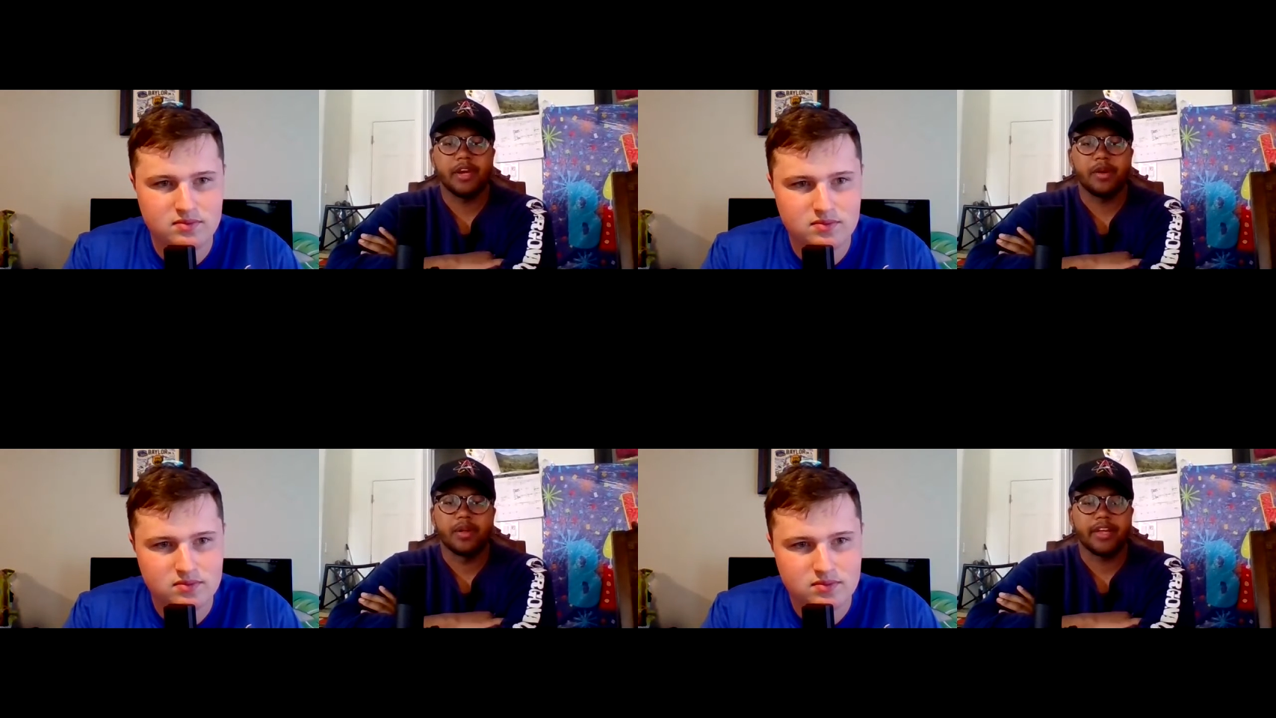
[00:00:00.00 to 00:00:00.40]

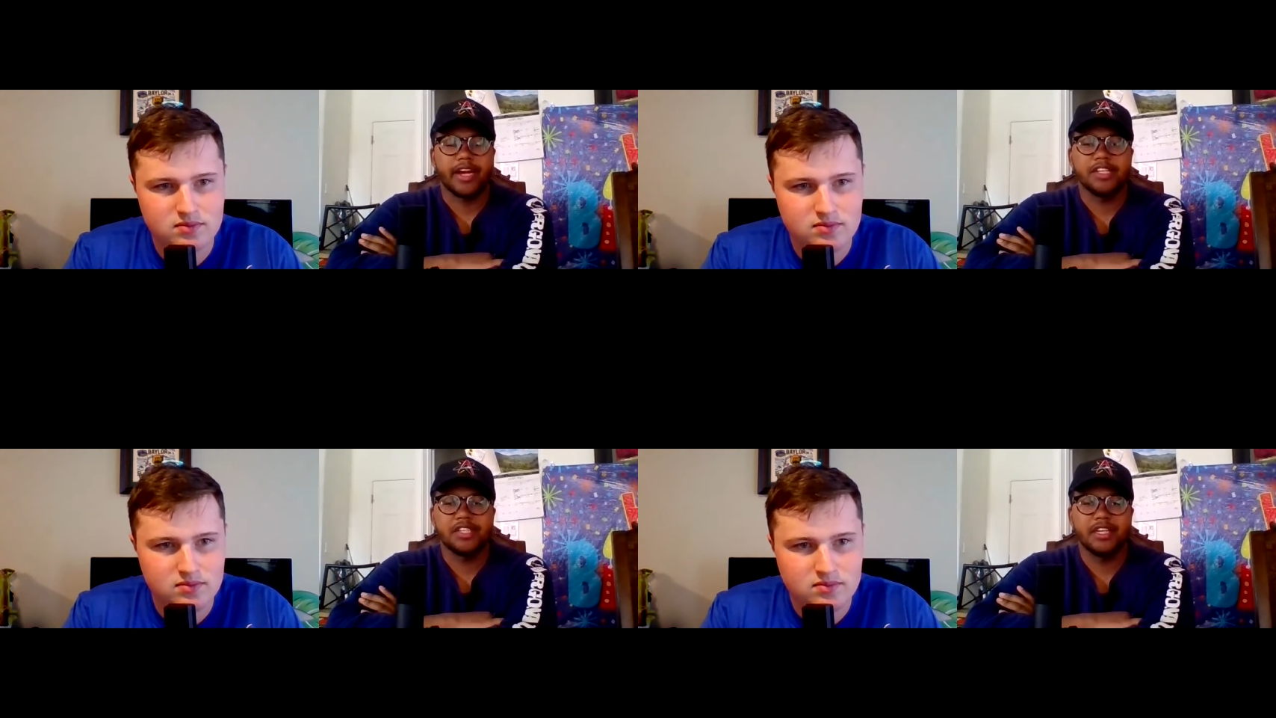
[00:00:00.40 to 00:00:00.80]
Speaker 1: very well.
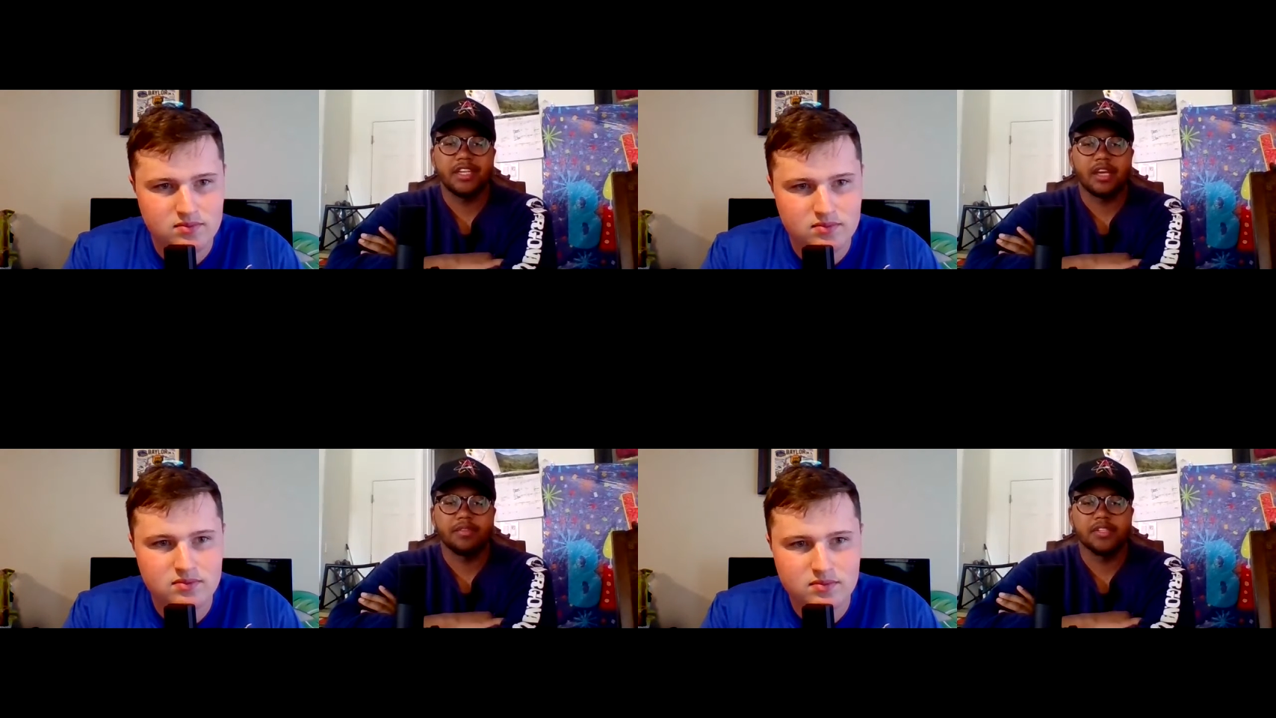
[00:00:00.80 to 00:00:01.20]
Like Isaiah
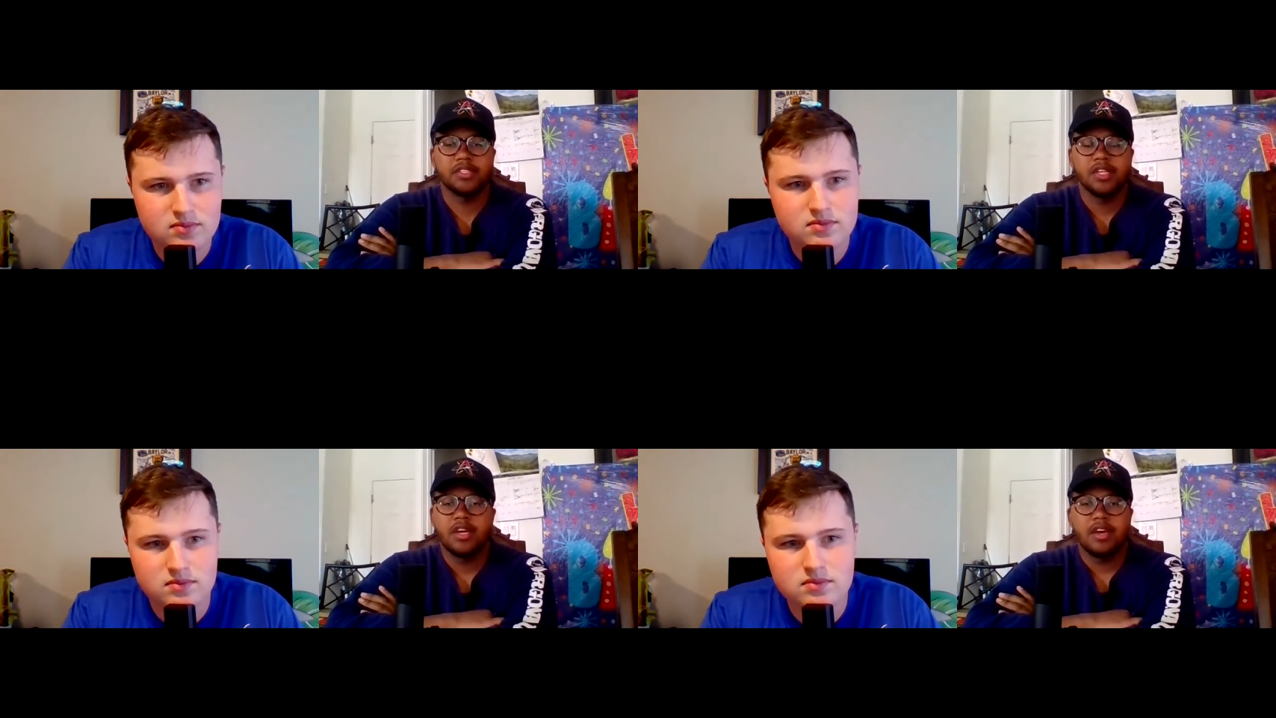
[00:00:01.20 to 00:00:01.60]

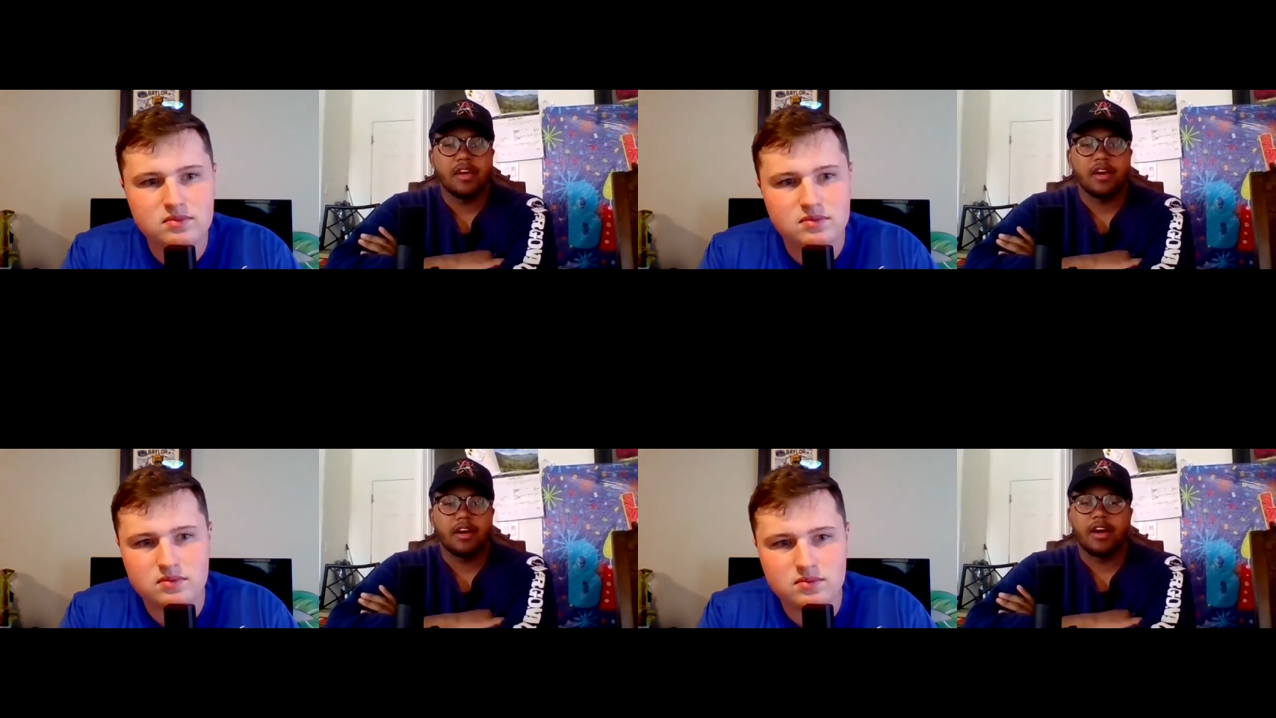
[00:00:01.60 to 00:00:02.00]
Davis,
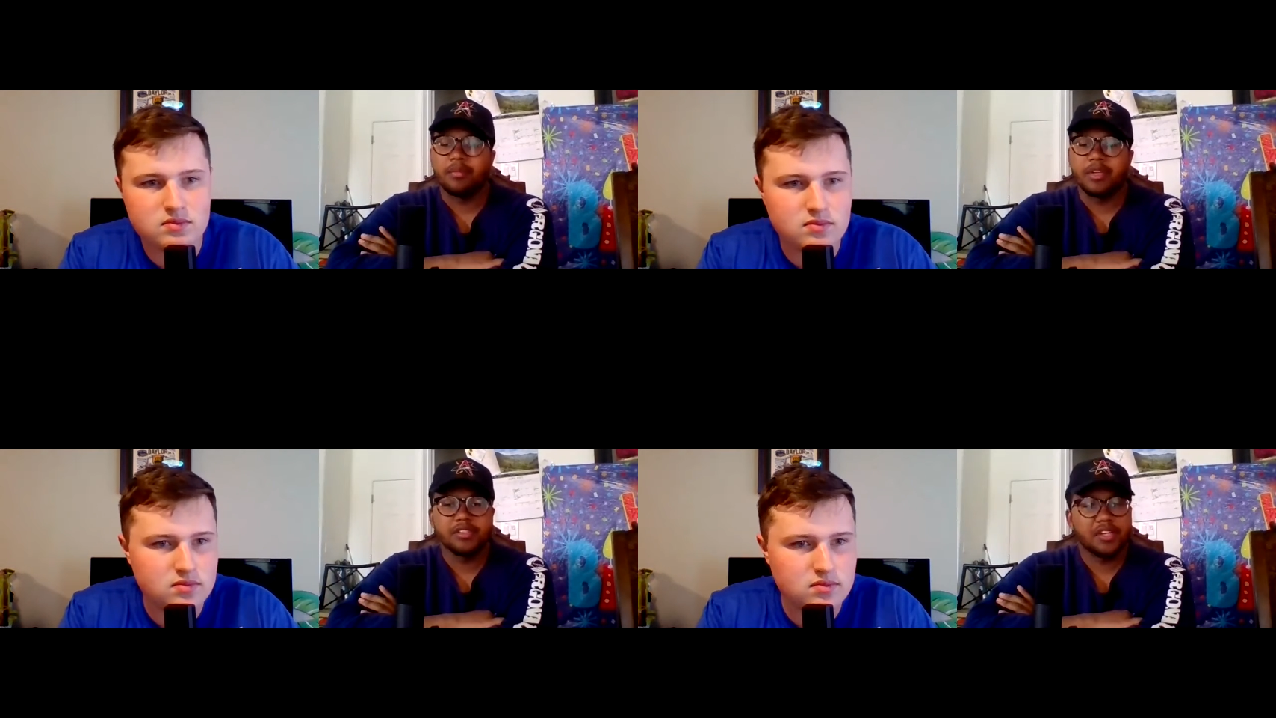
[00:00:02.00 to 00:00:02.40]
uh,
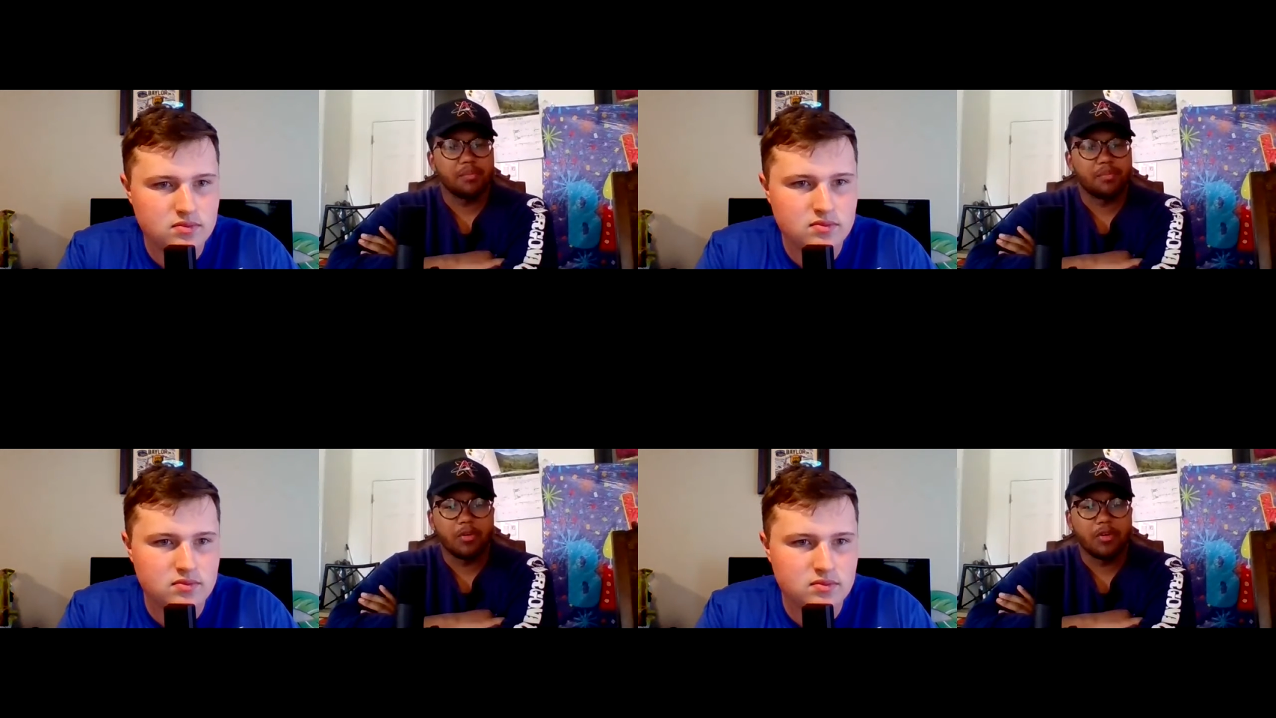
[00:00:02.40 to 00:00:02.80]
I mean, he's
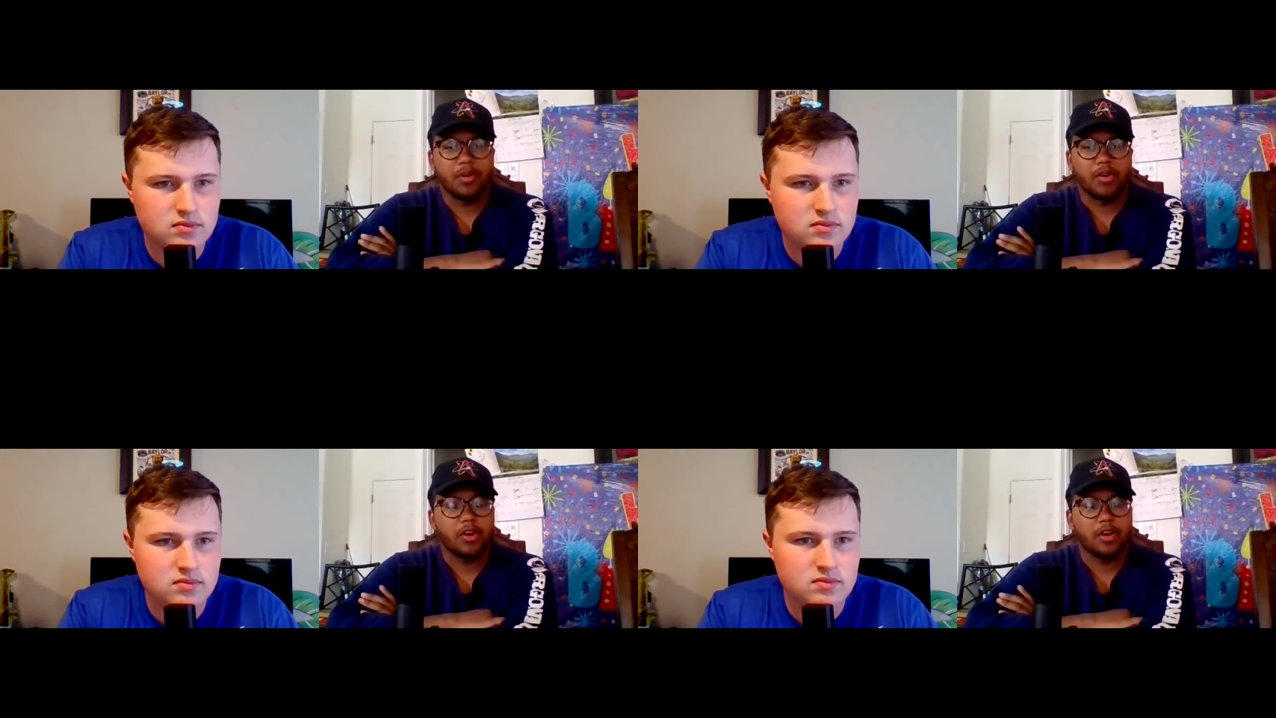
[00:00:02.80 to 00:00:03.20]
like a bowling
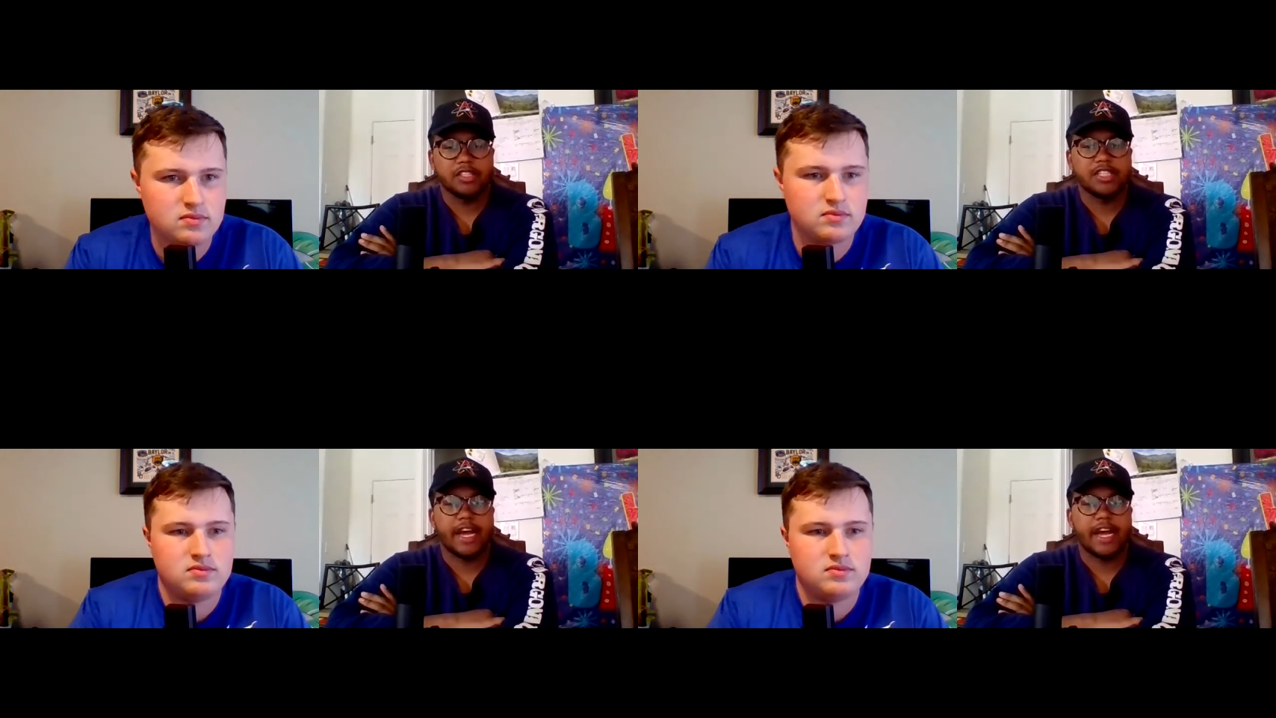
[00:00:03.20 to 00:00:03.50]
ball, hard to